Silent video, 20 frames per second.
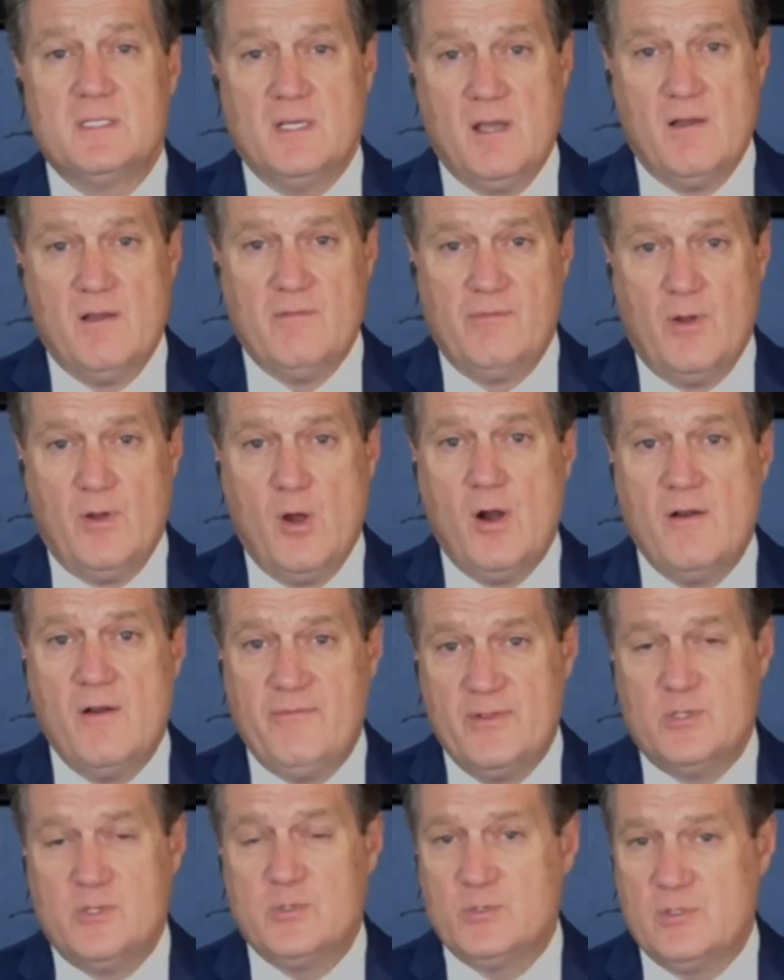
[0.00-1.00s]
of
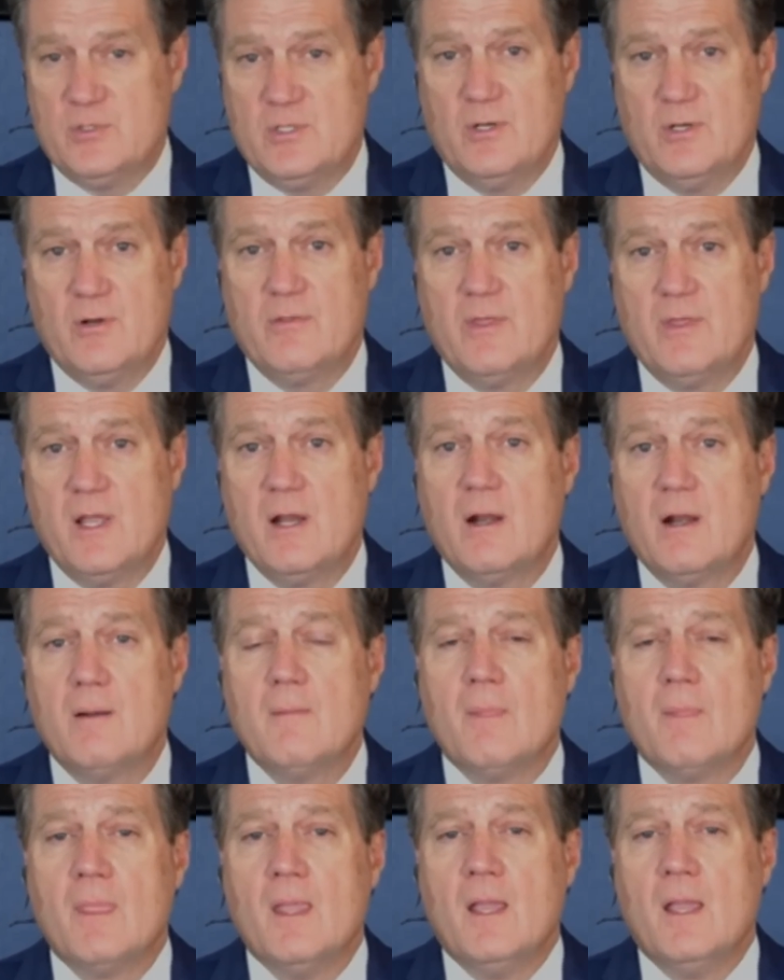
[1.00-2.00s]
our officials that are
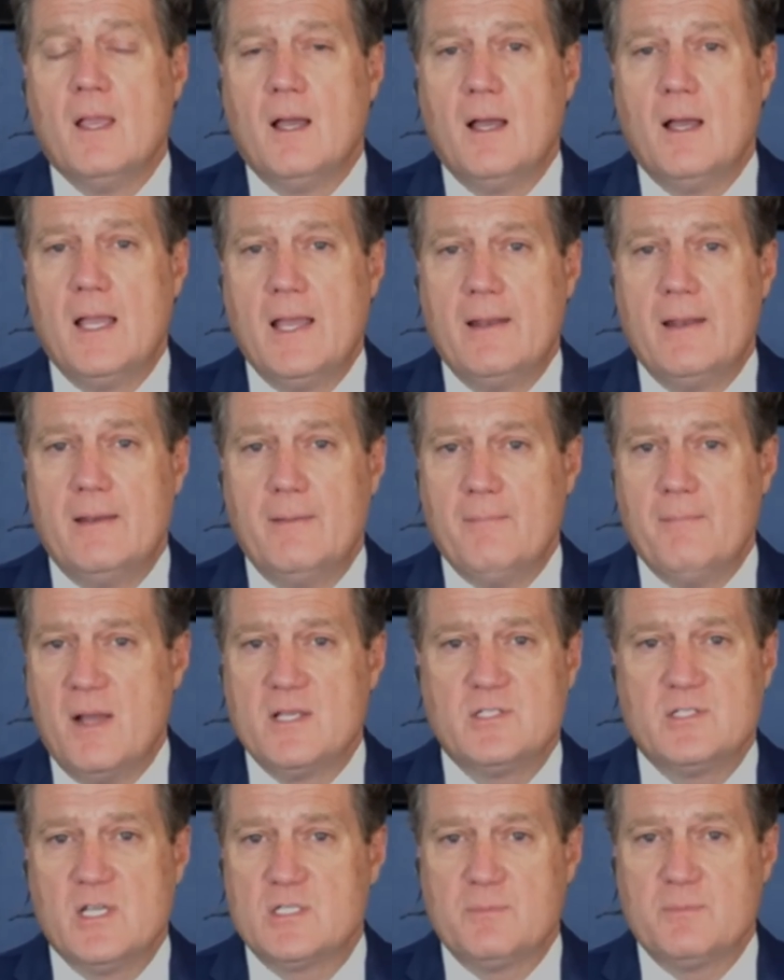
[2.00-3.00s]
there uh, and, and,
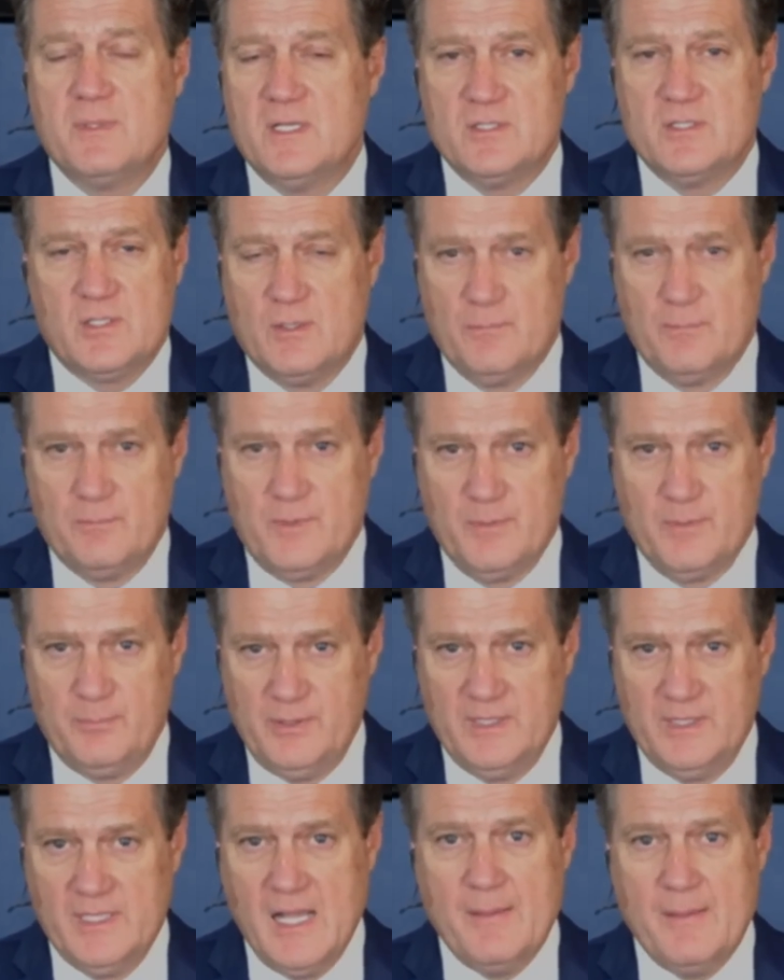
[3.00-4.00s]
my assessment is com
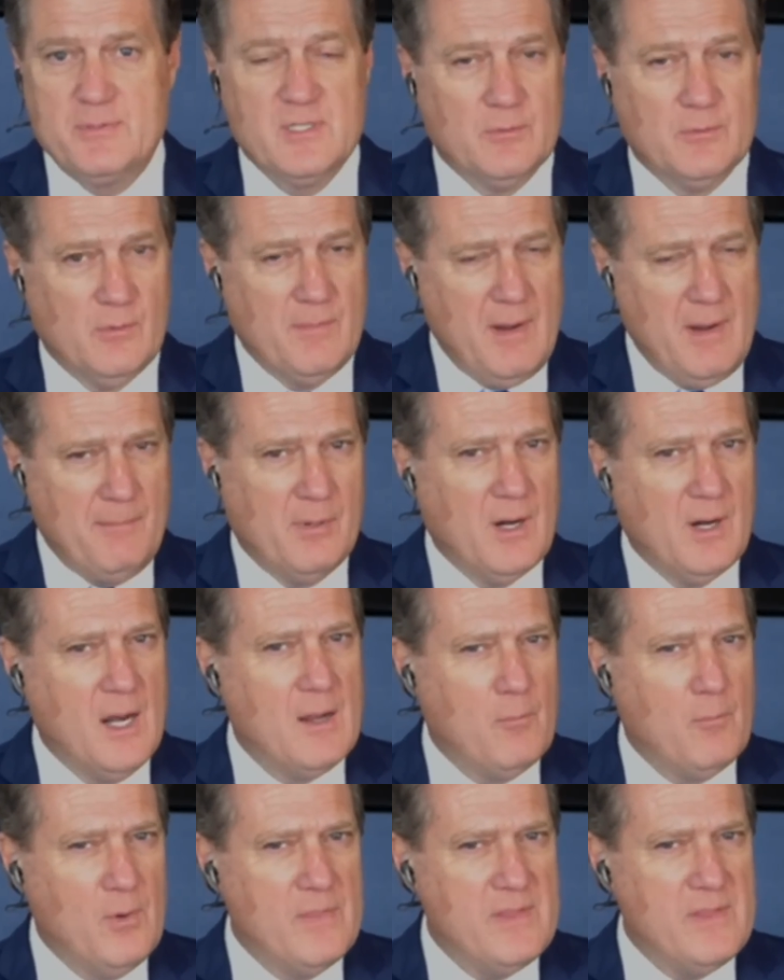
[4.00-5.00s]
completely opposite. Remember,
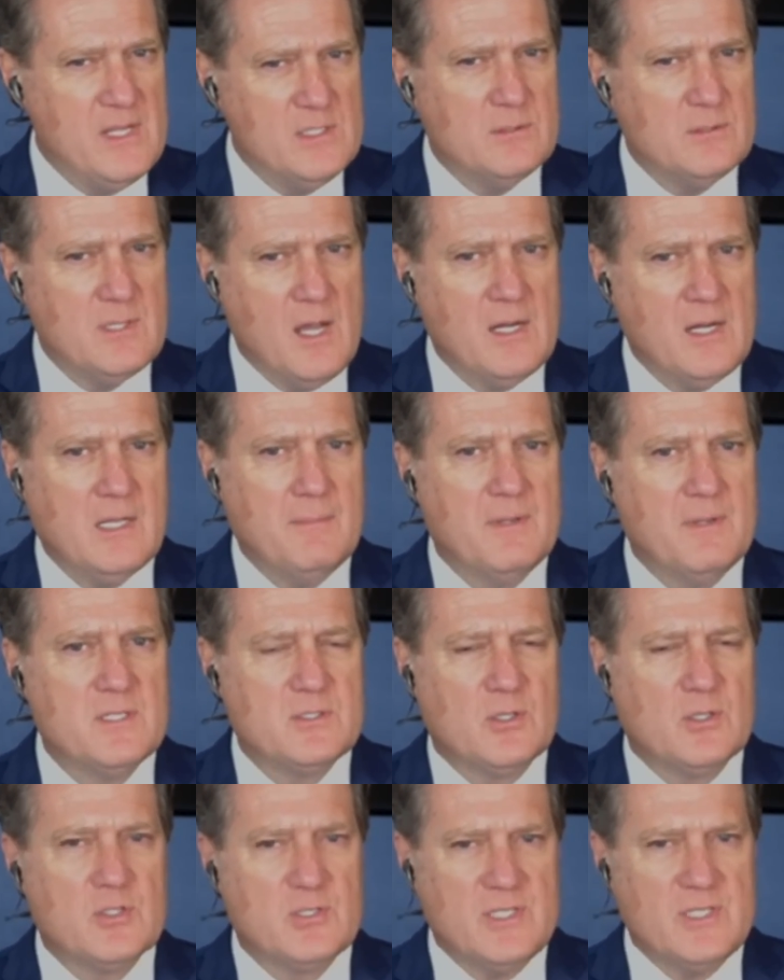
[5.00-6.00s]
I, when these
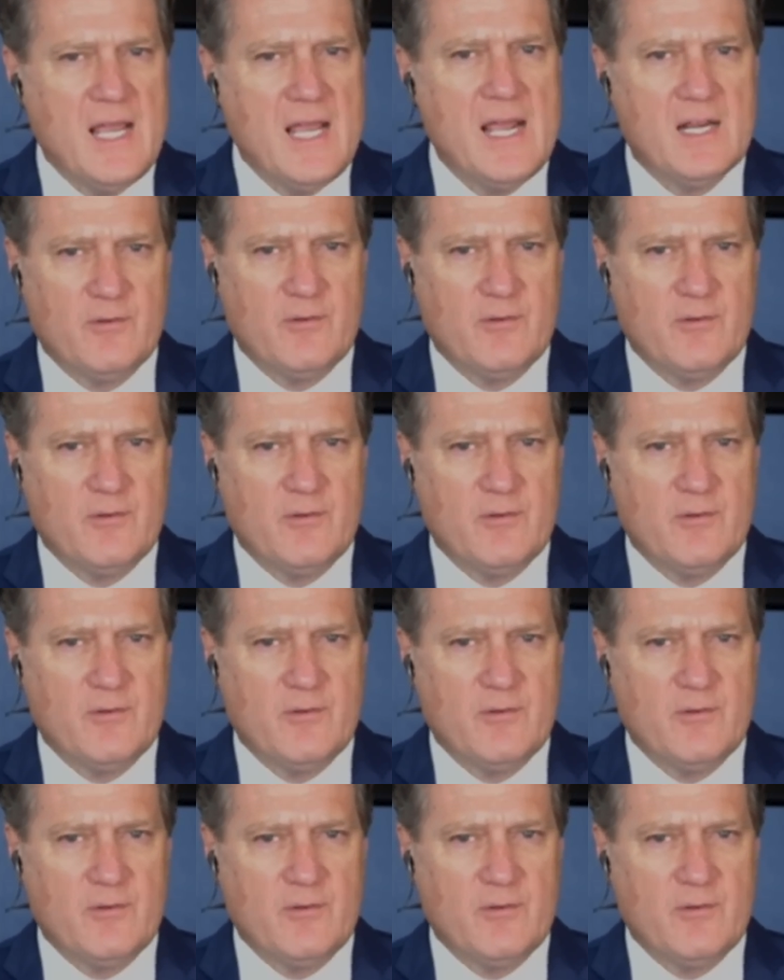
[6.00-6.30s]
documents are static